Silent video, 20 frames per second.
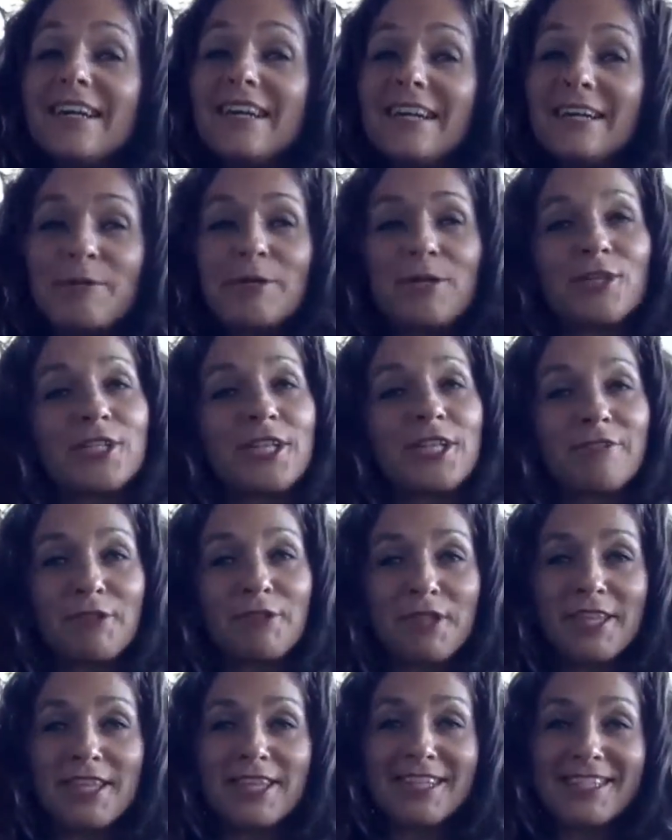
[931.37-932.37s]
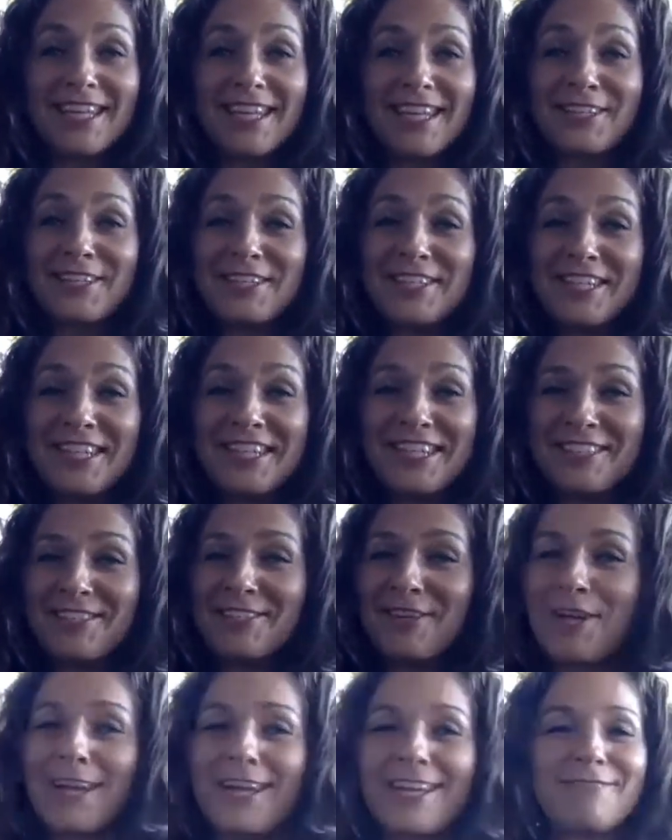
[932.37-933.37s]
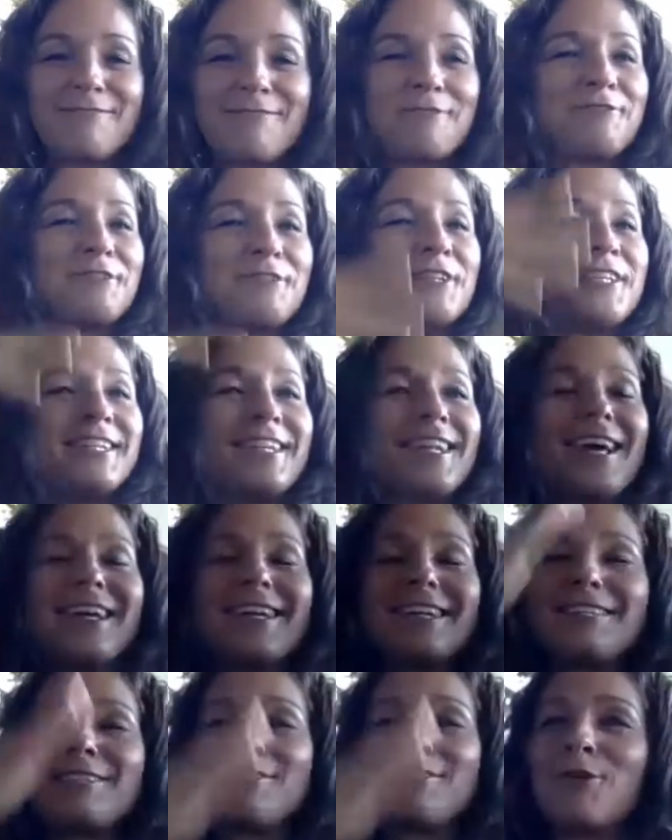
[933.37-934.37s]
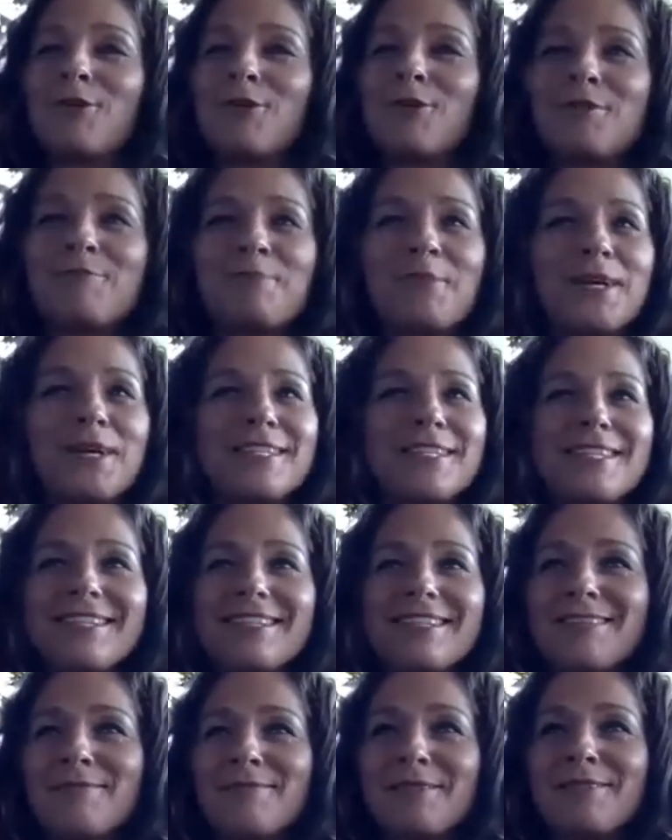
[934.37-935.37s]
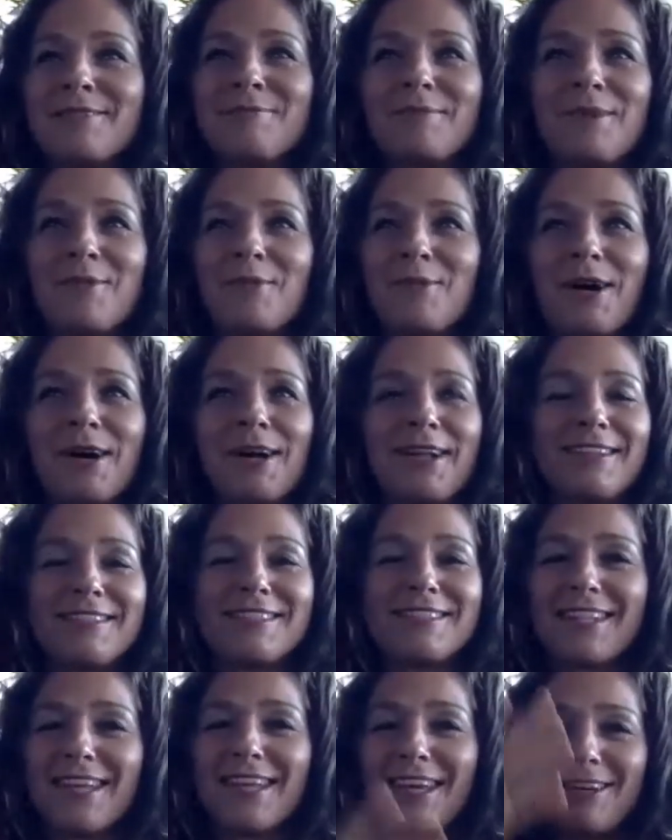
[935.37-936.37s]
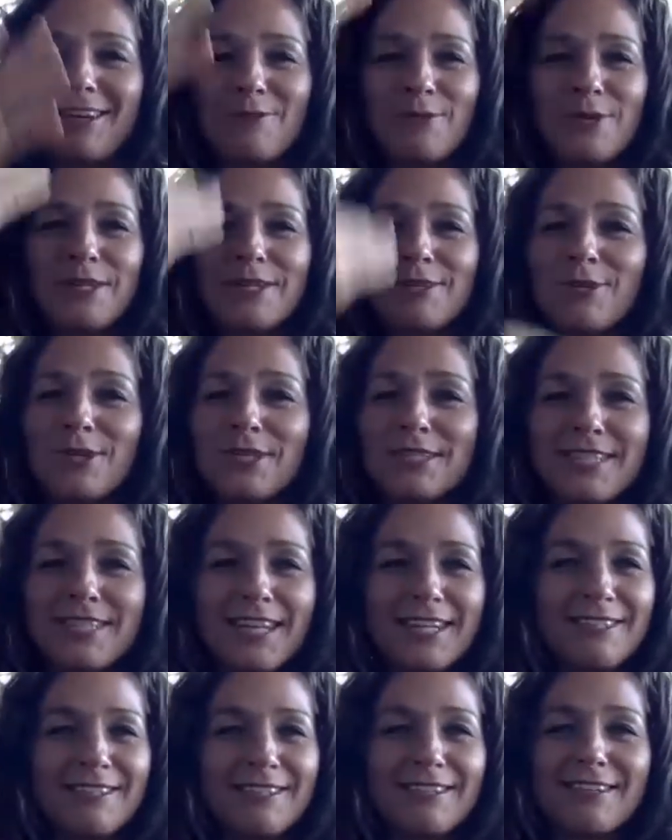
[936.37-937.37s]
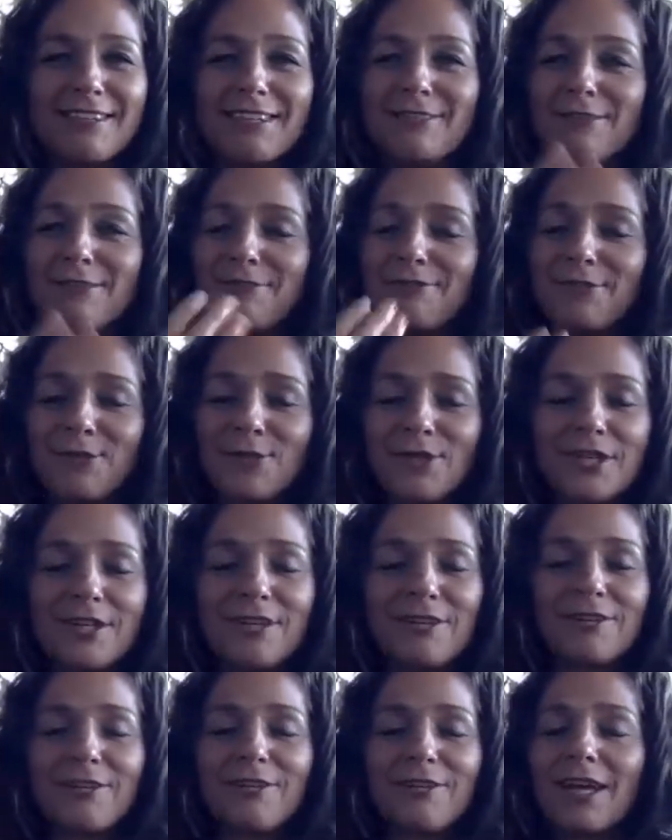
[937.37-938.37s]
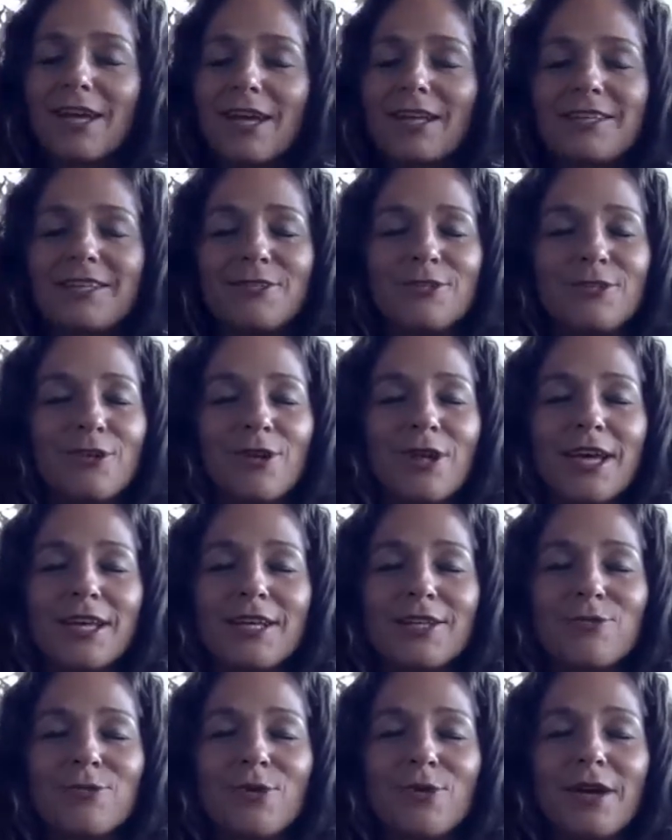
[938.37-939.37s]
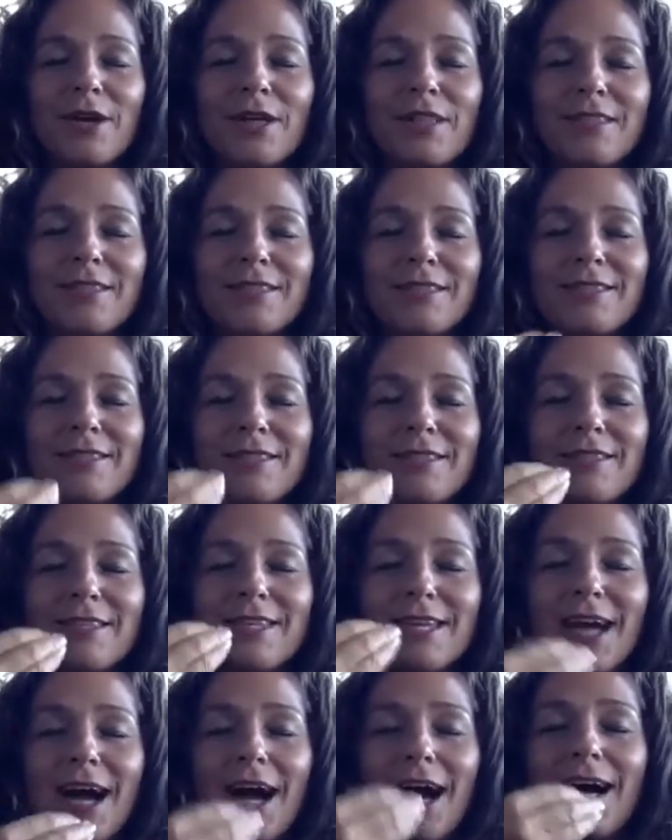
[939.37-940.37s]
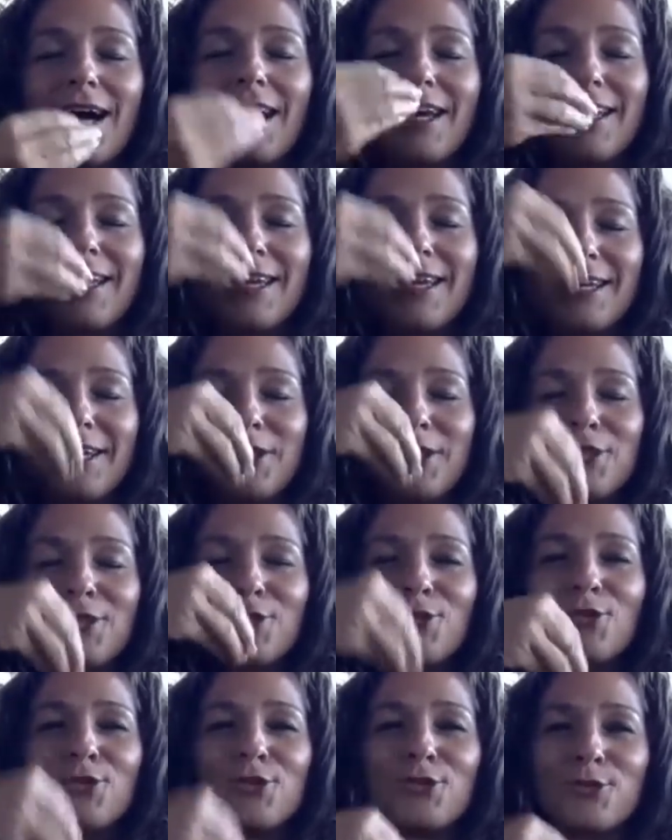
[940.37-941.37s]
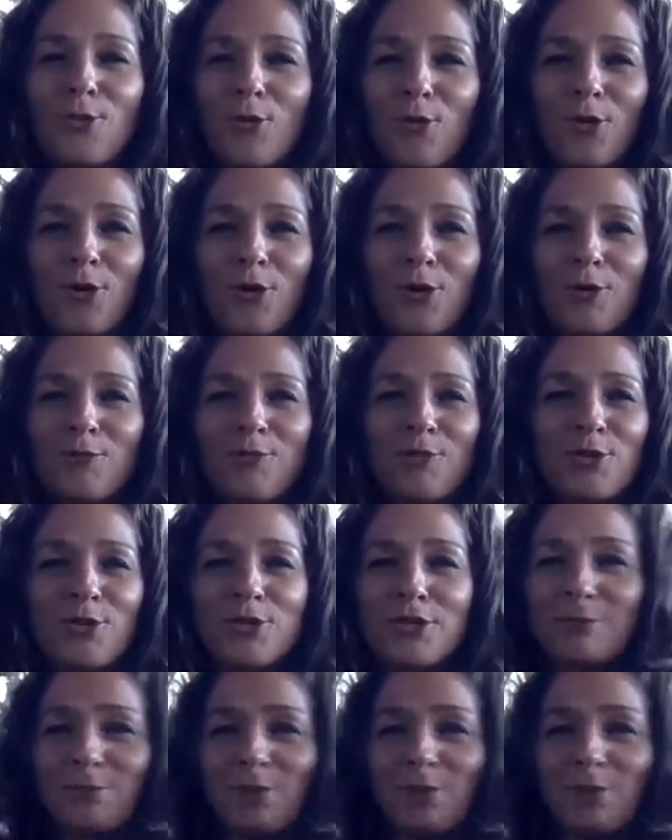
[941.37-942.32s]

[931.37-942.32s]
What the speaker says: Because everything is energy. I can even feel it. Like it's so in my system in the meanwhile. It's like when you are centered and you're vertical, like you are the eye in the storm versus being like